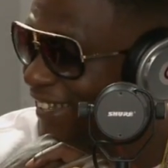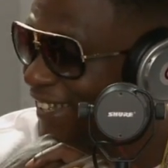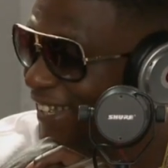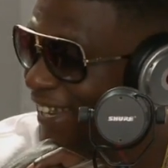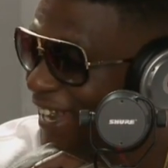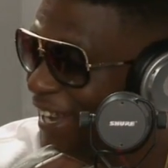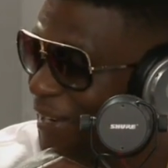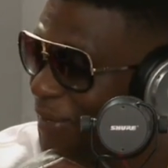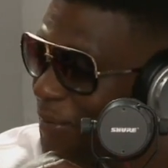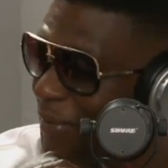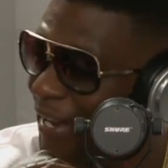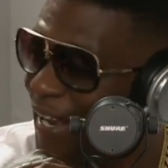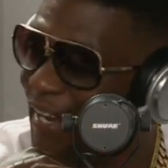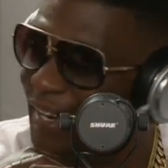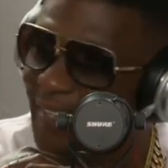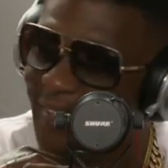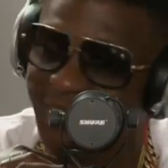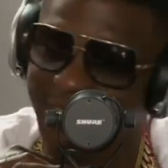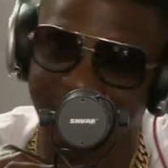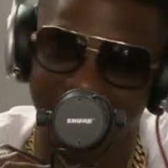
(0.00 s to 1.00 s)
got a
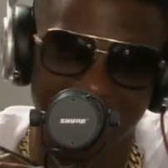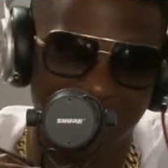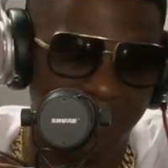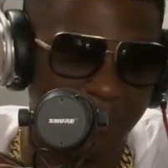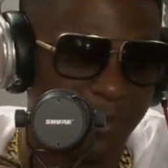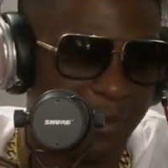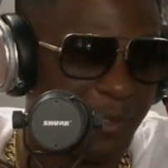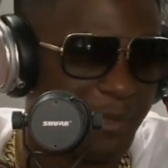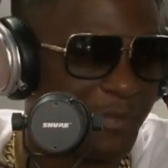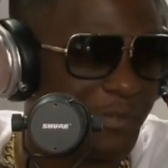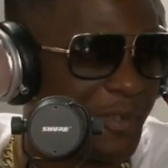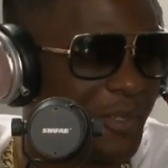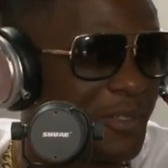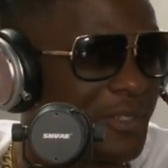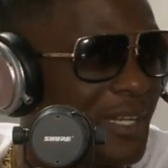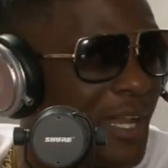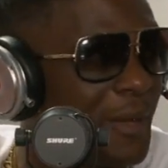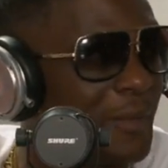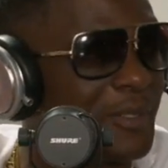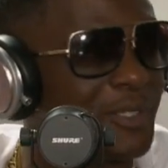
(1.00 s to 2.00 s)
reality show. You know,
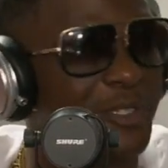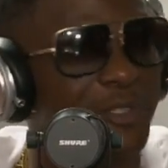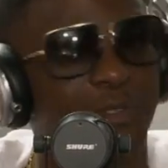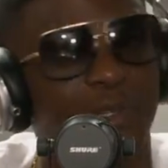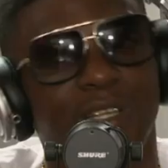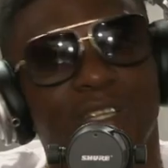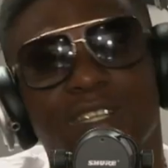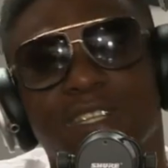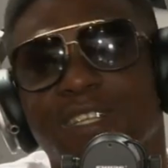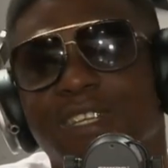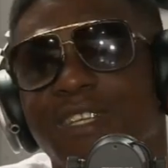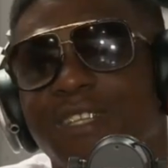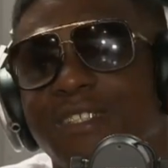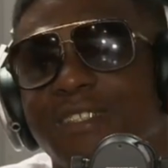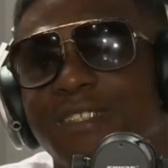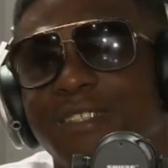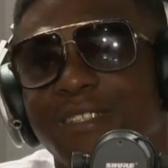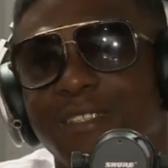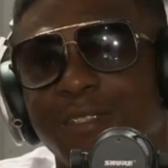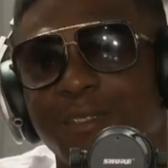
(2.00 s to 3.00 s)
first I was straight
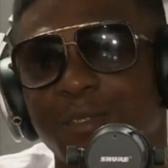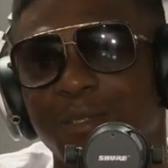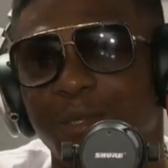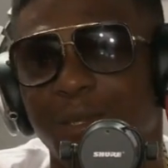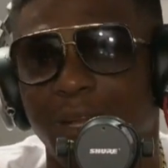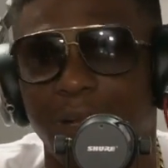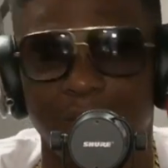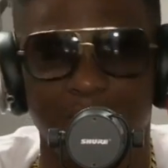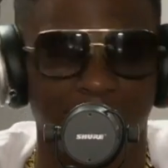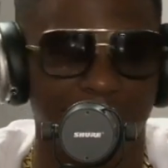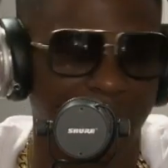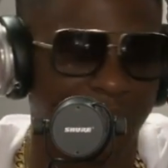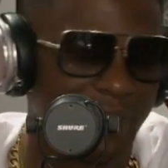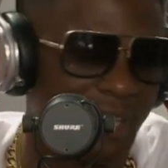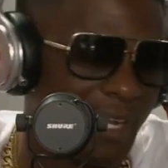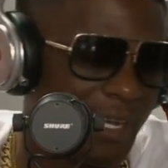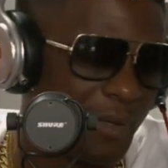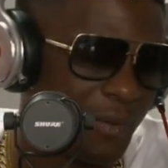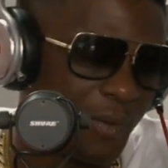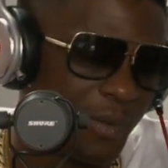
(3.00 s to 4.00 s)
against it. You know, because
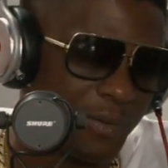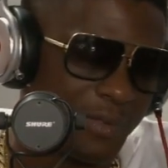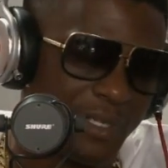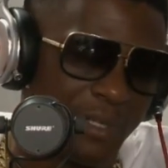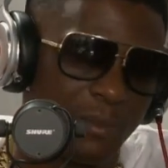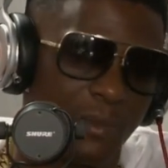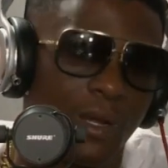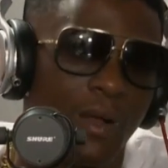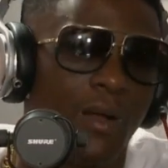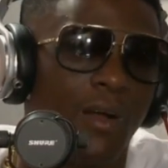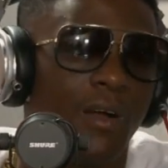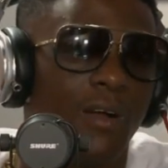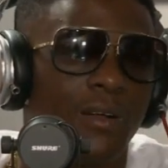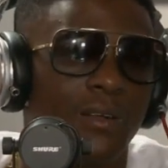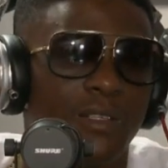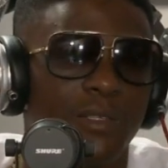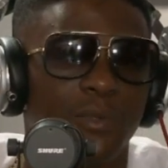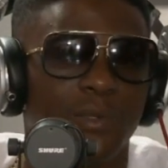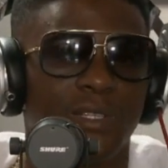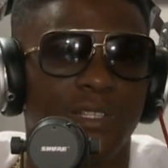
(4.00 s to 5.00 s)
I ain't want them to
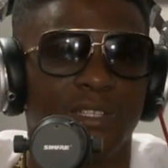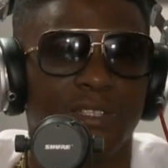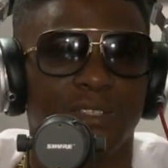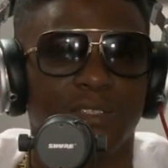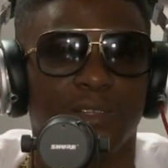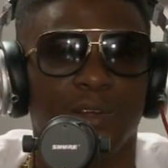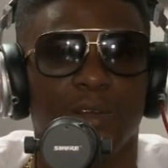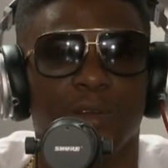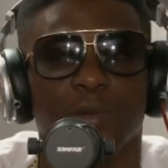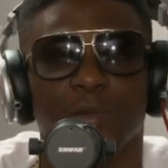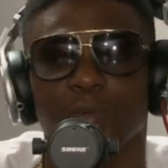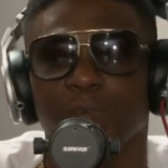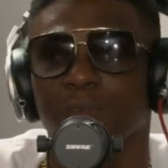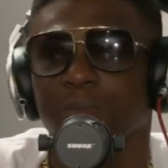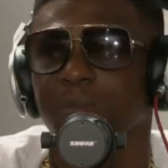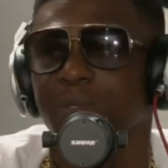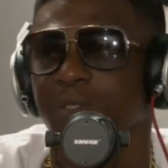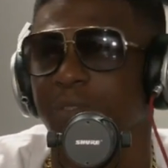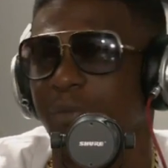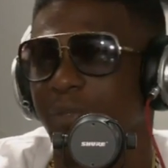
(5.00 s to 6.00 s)
argue and it start a
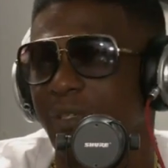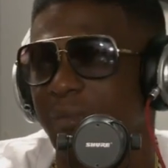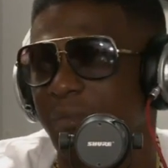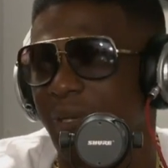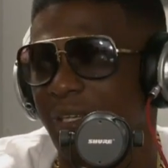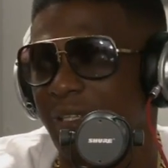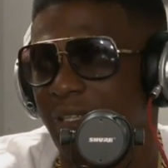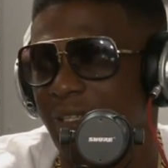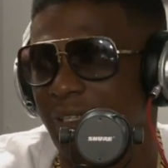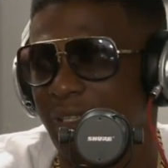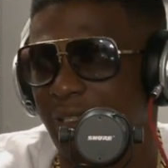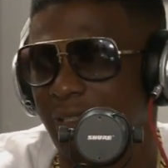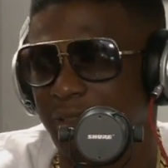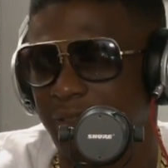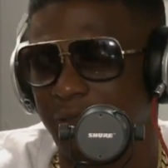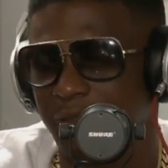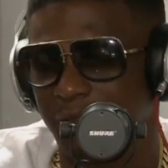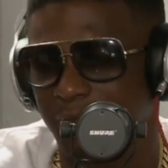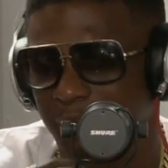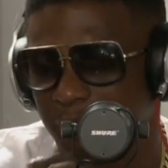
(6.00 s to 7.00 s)
rift between my
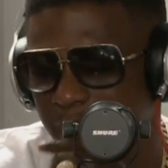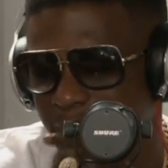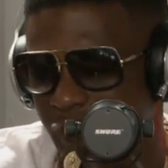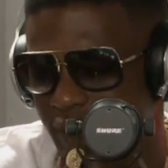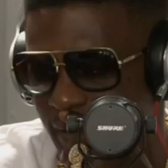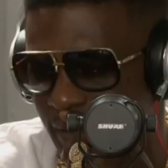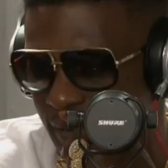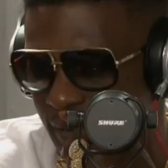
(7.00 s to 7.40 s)
kids. You know,